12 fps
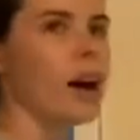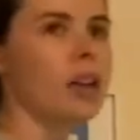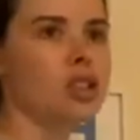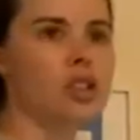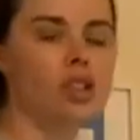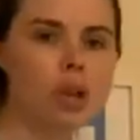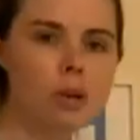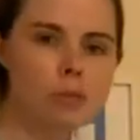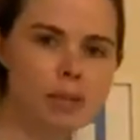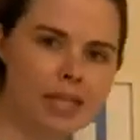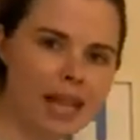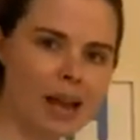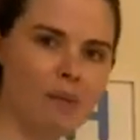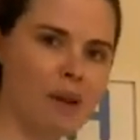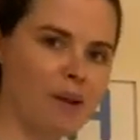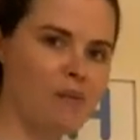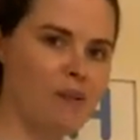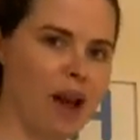some say
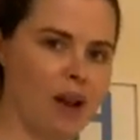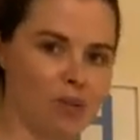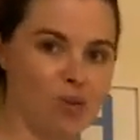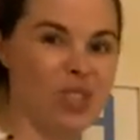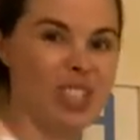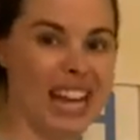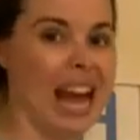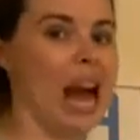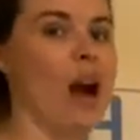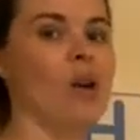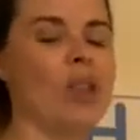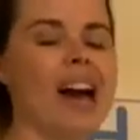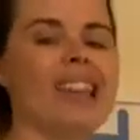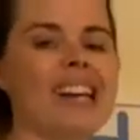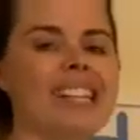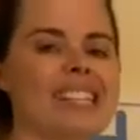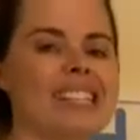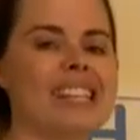we round down. I
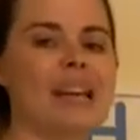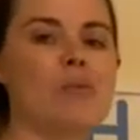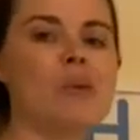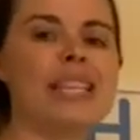like to say we